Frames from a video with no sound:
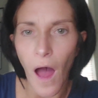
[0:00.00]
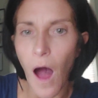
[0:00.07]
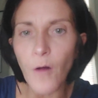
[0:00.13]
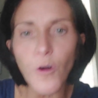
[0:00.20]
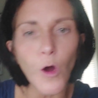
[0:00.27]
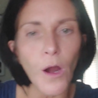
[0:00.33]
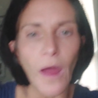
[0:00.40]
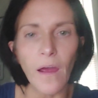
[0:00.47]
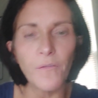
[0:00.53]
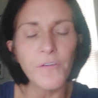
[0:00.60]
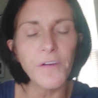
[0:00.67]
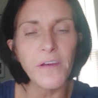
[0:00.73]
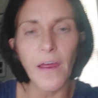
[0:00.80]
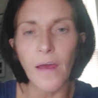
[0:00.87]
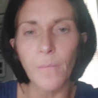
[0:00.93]
I'll go to
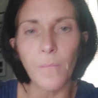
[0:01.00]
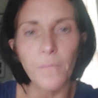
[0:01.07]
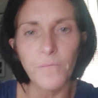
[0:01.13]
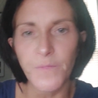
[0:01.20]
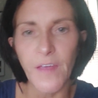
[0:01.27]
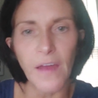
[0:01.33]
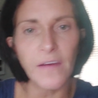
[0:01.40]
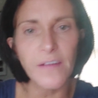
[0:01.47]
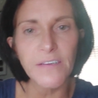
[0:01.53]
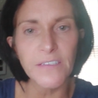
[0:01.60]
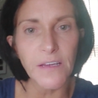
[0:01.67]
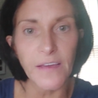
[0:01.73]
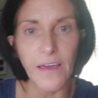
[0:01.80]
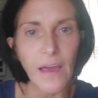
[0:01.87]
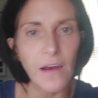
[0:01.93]
every damn
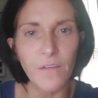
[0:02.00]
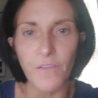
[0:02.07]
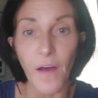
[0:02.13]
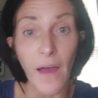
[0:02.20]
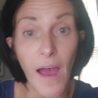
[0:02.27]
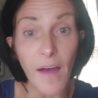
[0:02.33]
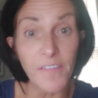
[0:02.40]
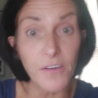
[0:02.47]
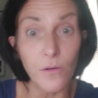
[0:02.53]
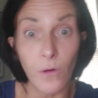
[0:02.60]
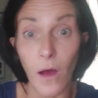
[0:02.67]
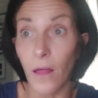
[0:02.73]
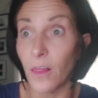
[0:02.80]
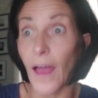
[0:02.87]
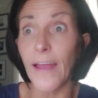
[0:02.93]
dentist again if I have
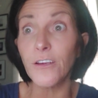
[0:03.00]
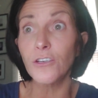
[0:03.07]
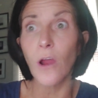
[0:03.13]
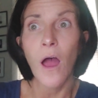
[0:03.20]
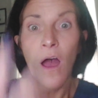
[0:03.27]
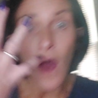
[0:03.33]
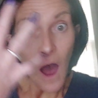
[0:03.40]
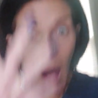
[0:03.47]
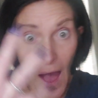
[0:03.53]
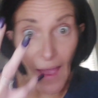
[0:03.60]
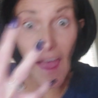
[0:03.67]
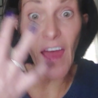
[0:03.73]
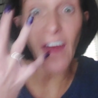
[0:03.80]
to. Last, I